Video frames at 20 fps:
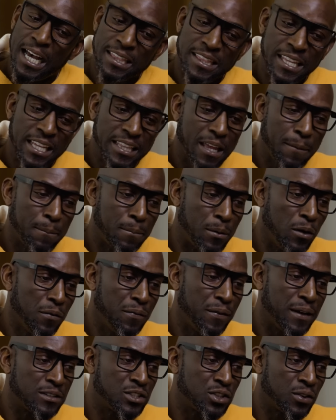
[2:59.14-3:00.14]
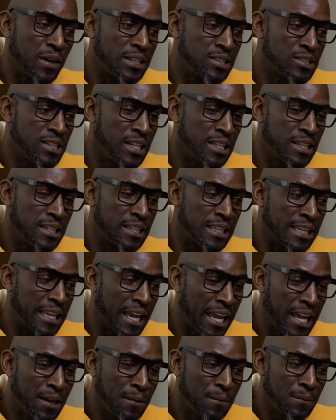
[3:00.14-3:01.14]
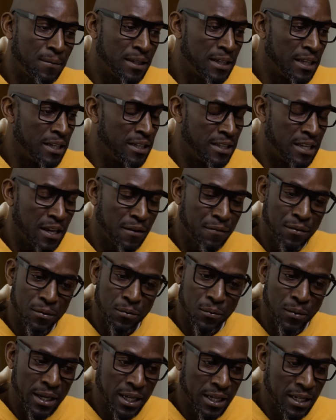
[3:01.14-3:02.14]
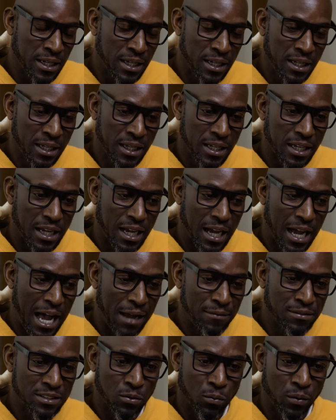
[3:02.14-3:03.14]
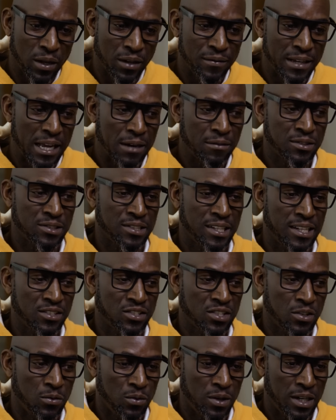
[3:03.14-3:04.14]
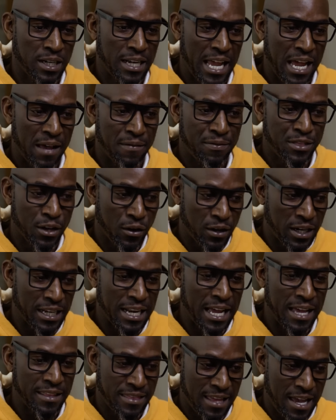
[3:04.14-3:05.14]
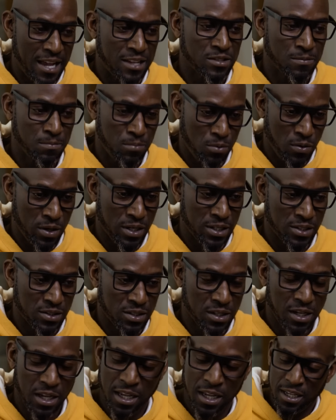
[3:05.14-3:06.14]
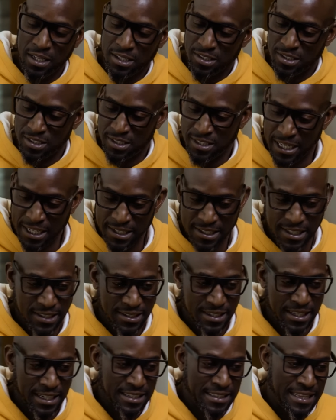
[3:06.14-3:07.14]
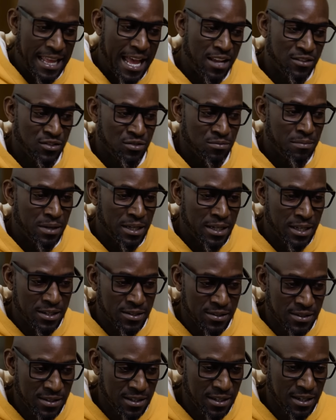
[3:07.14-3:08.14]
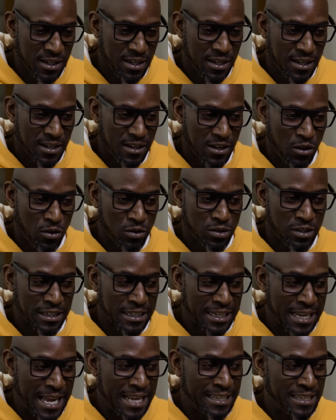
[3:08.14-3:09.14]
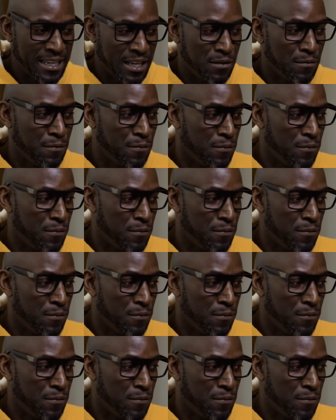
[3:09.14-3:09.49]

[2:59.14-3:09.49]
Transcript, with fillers: I think they both have transcended the game in a different way. Obviously, we've never seen someone have 39,000 points, 66,000 minutes on the minutes. goddamn